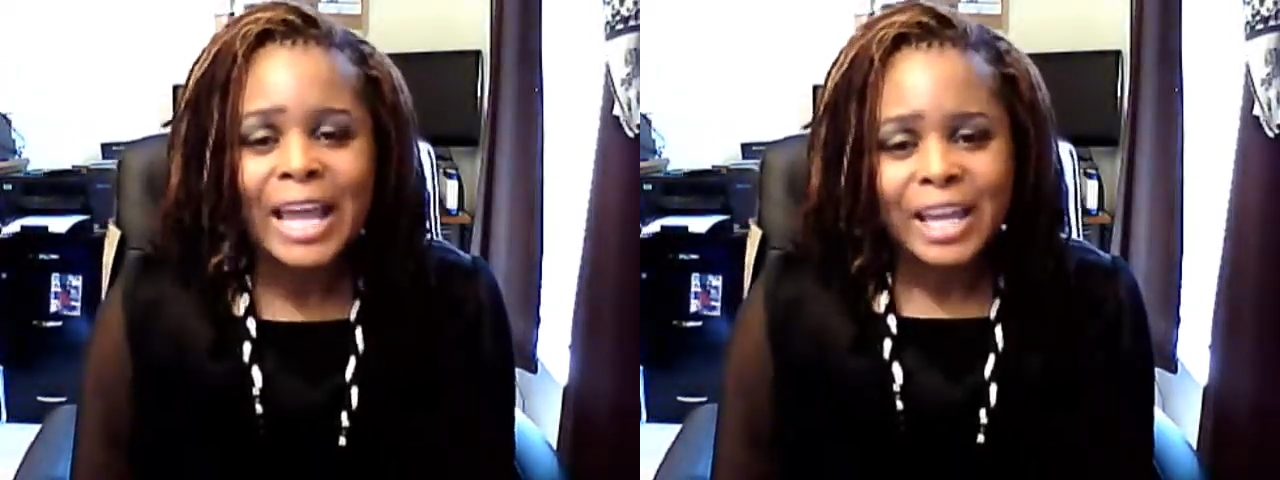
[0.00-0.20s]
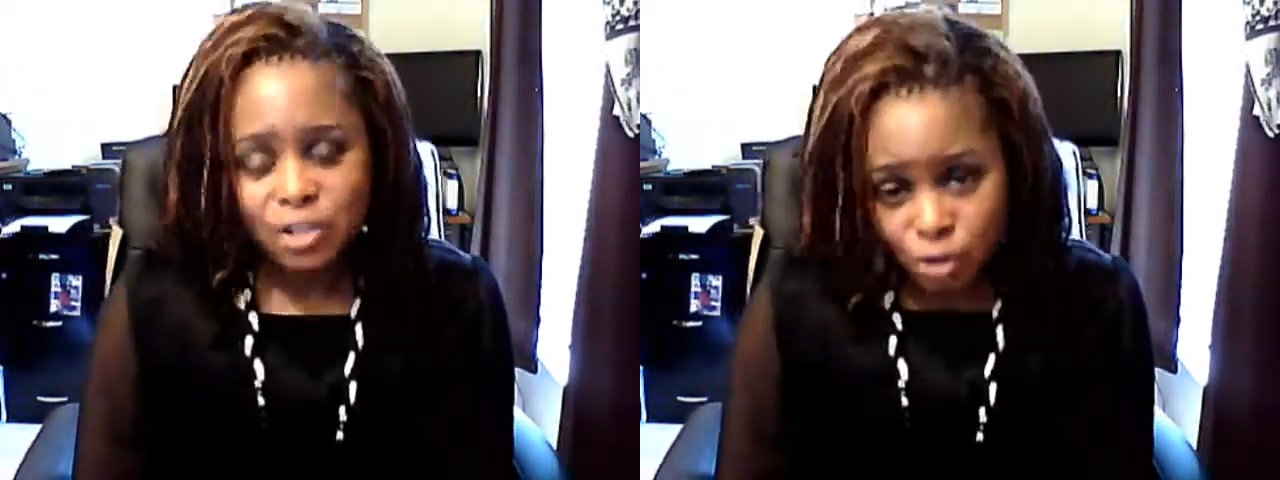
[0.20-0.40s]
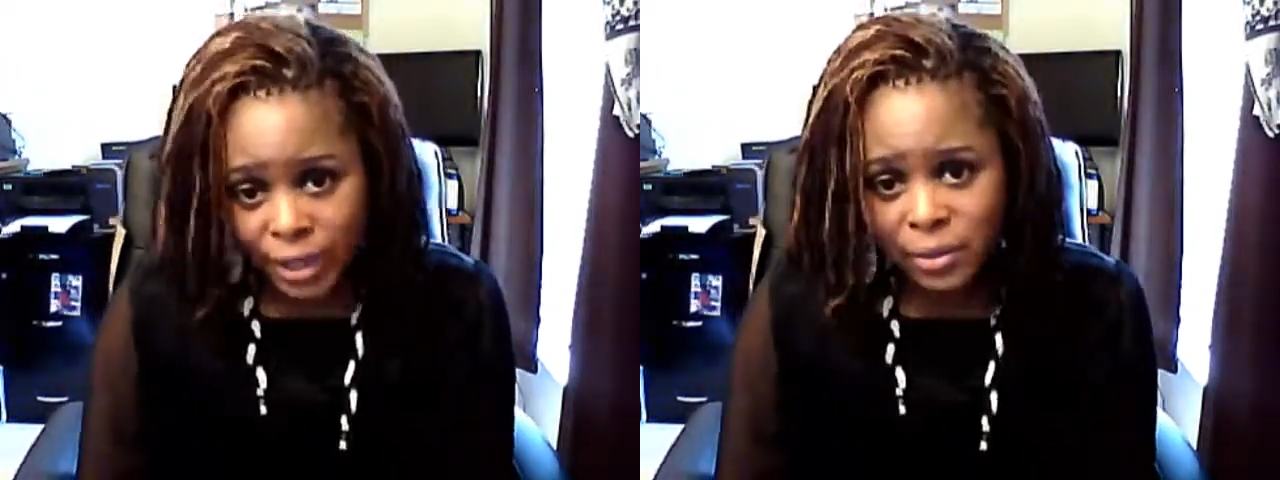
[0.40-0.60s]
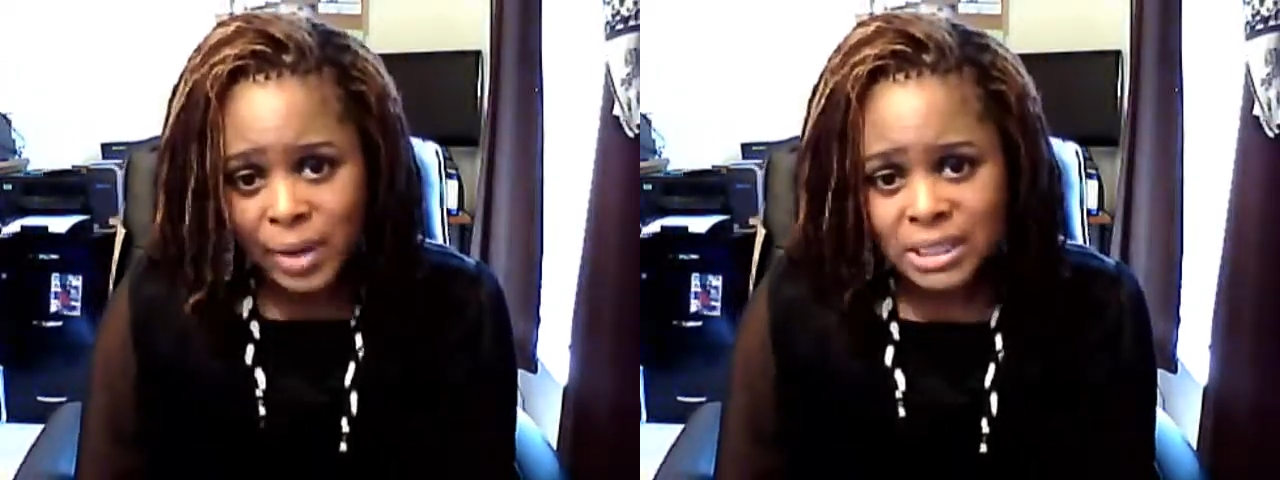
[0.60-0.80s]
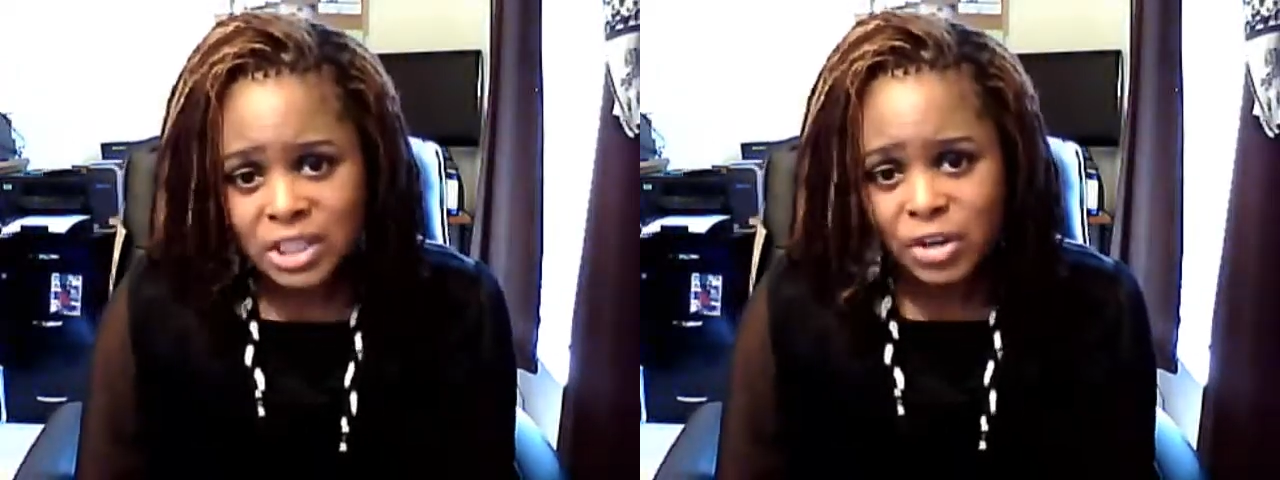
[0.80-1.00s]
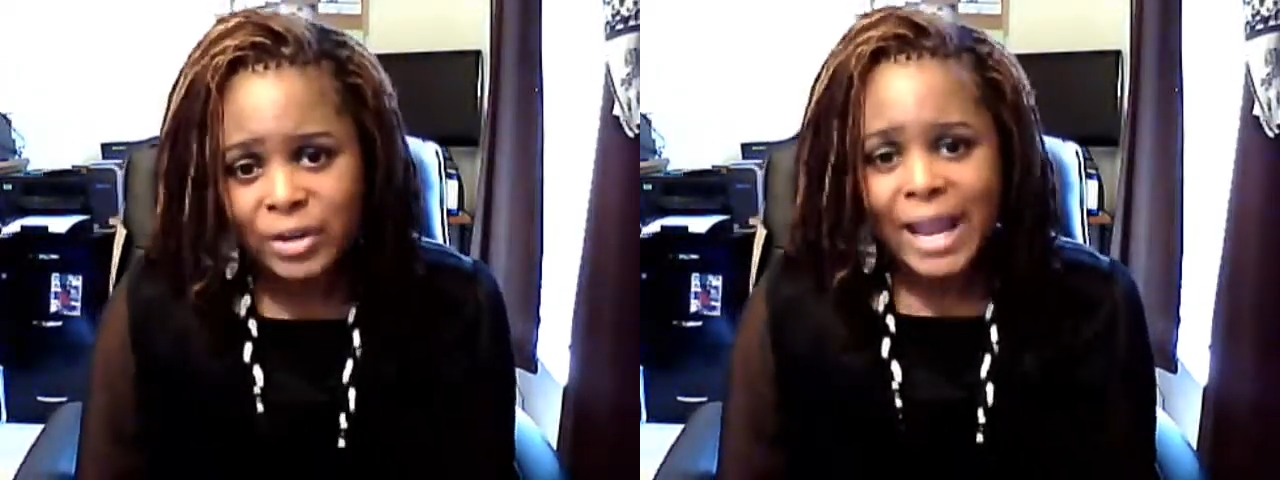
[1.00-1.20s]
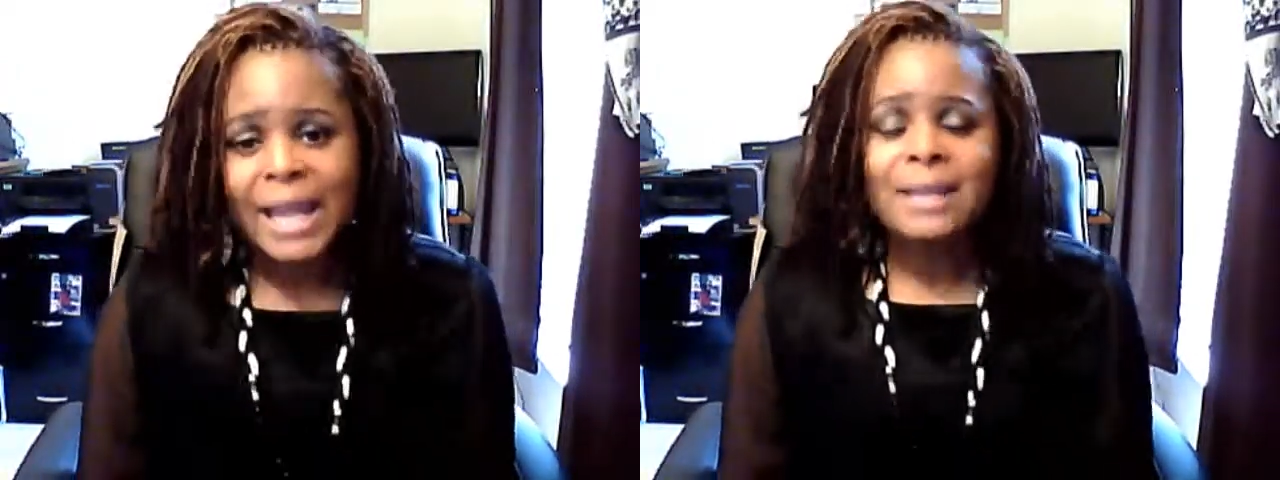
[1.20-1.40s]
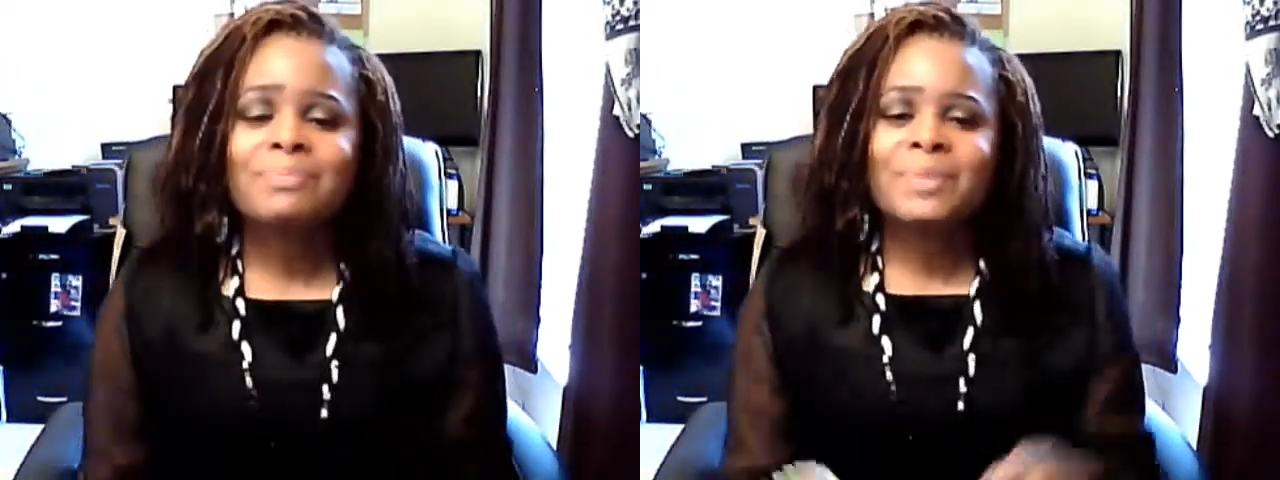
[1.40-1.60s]
Enjoy the rest of your
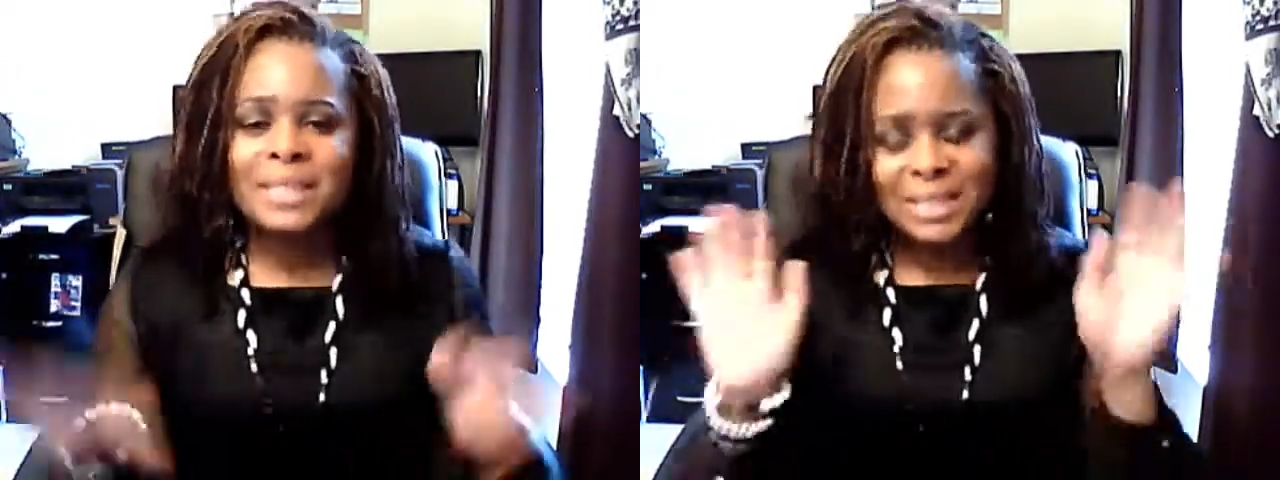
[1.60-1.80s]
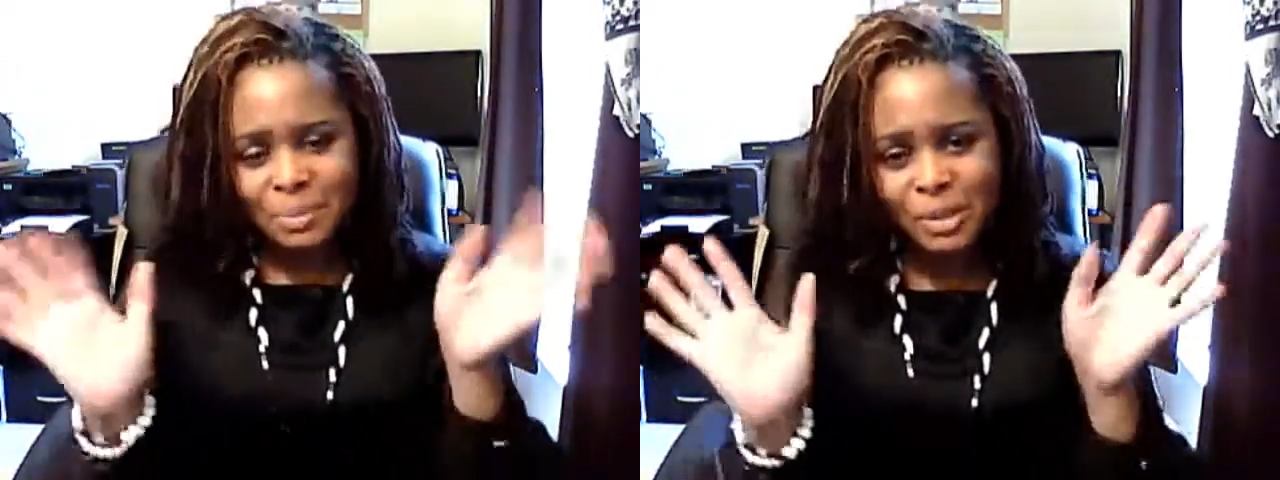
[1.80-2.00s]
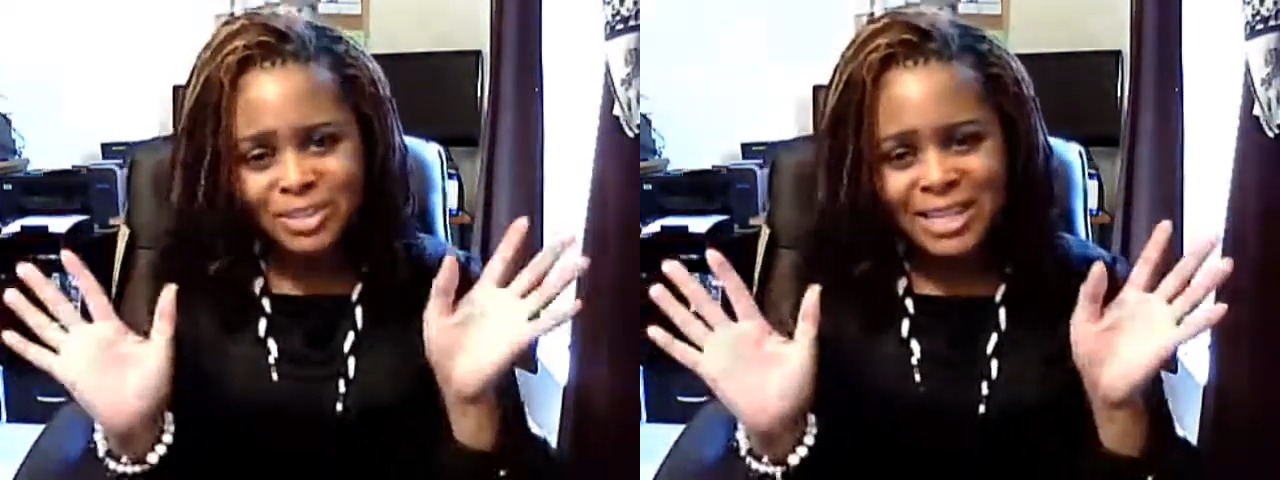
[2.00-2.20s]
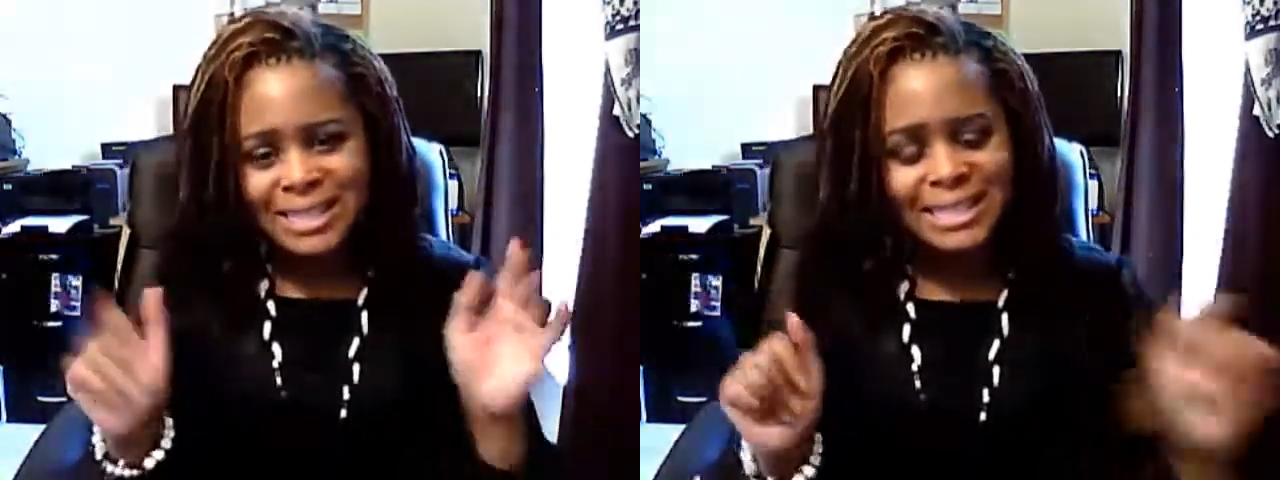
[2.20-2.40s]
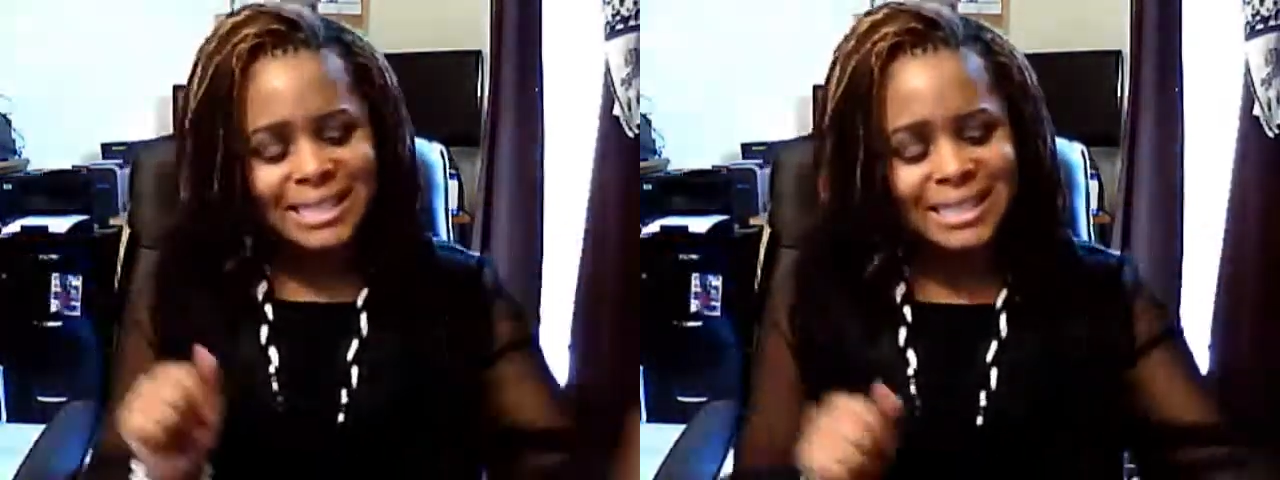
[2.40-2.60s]
day. Smooches.